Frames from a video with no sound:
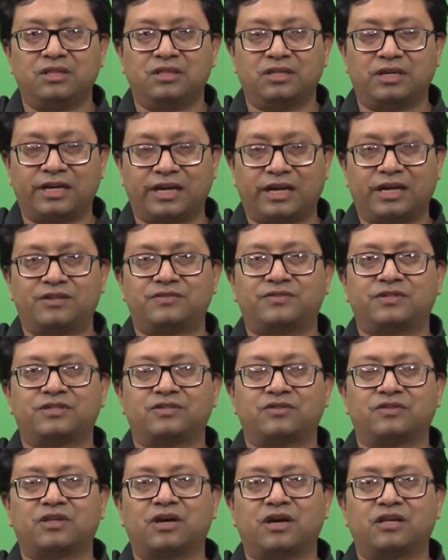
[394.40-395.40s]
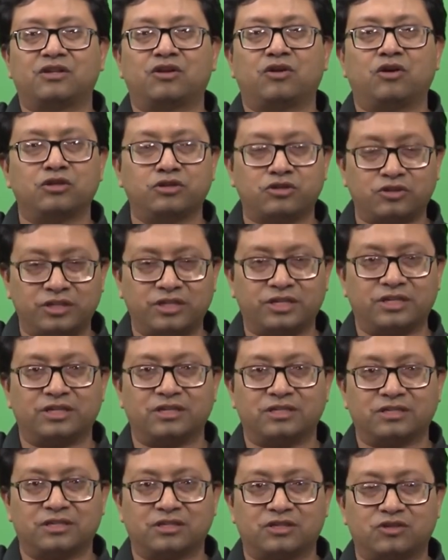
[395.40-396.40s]
the negative sense of the other also
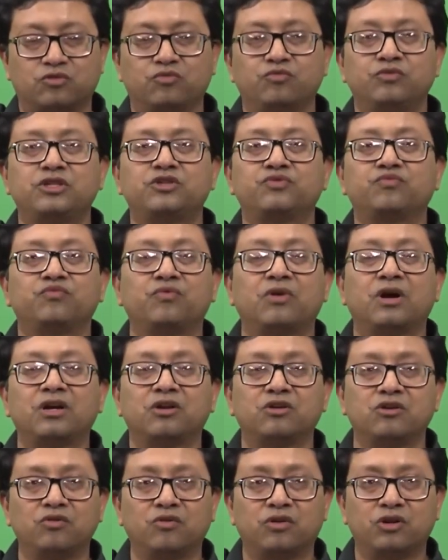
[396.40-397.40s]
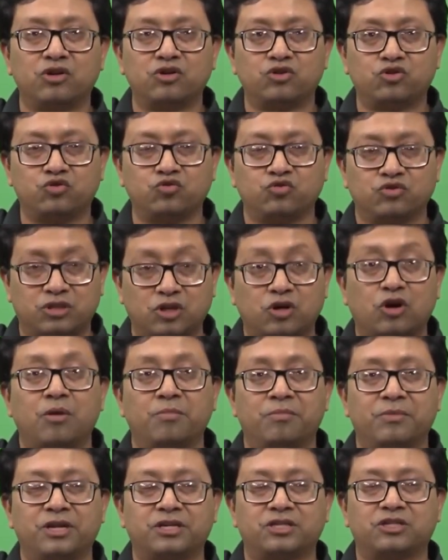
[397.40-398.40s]
decreases. So, which one you want to choose, the
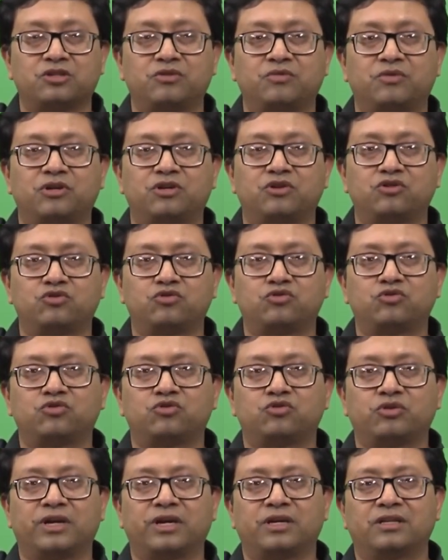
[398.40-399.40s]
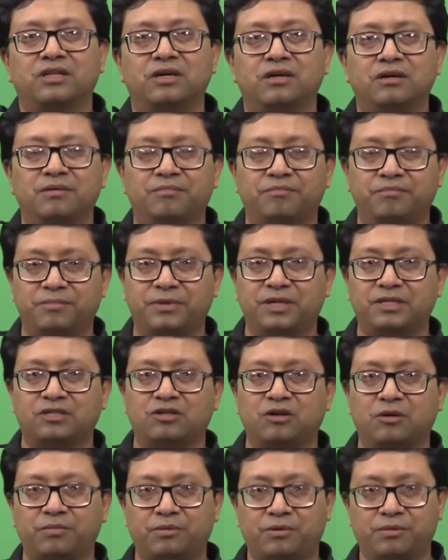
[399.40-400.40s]
combination you want to choose to get the
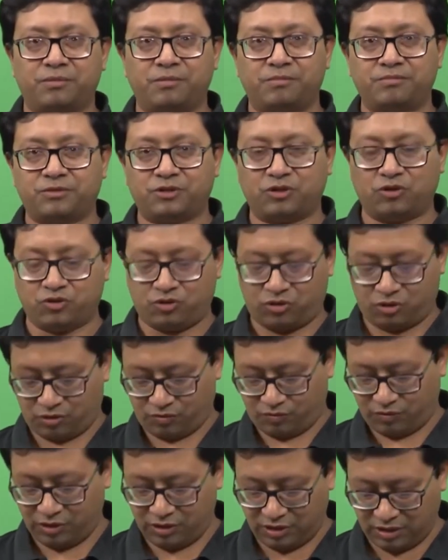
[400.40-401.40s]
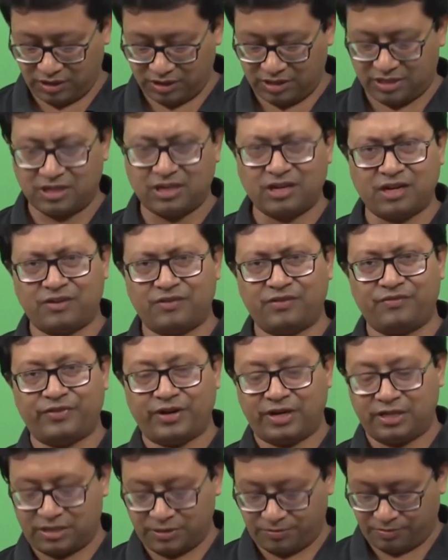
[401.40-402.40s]
best optimum solution. We will consider a
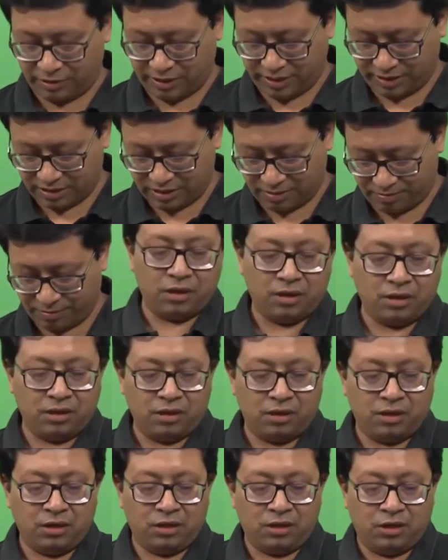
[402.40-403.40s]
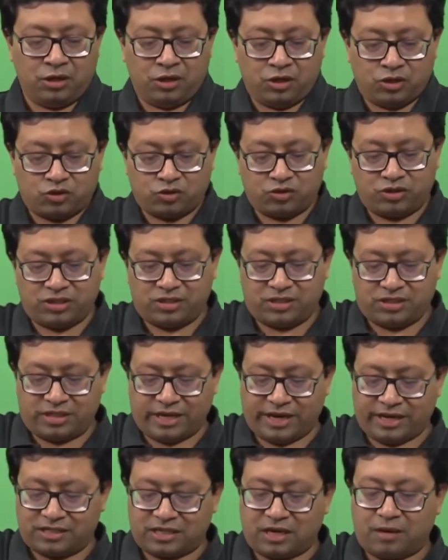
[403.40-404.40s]
very simple example. So, this is
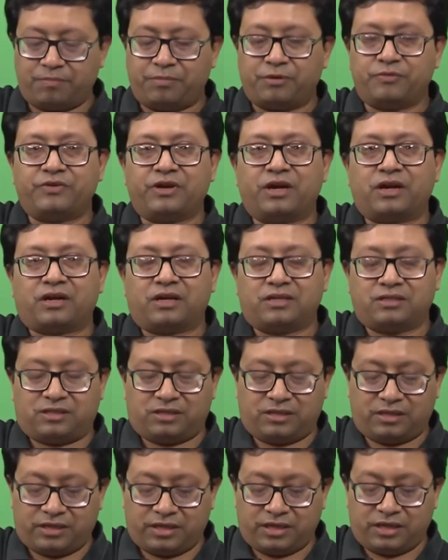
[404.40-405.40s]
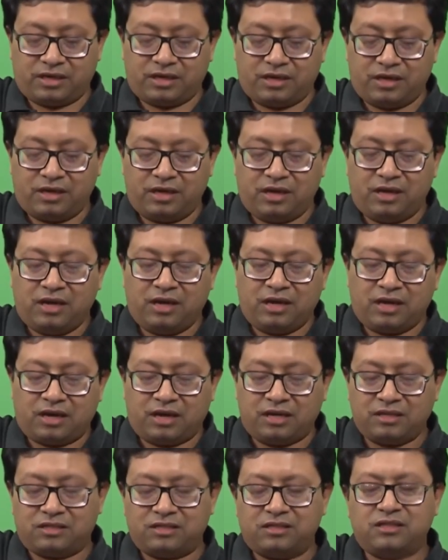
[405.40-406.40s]
the example we are considering.
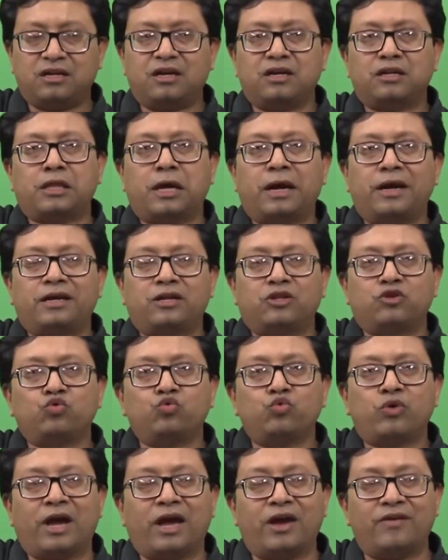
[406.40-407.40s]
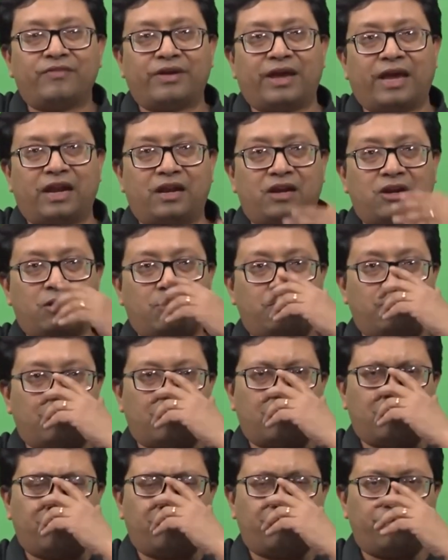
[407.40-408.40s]
Consider that you have n
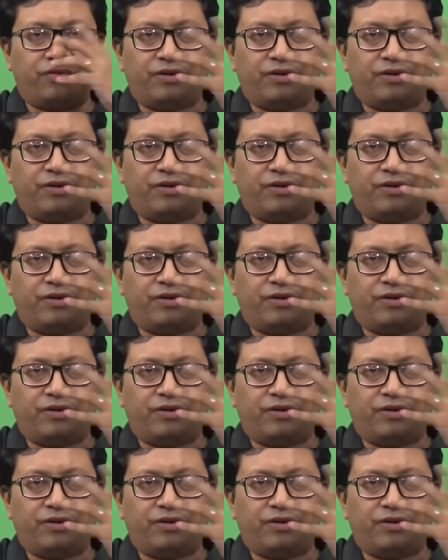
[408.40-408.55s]
number of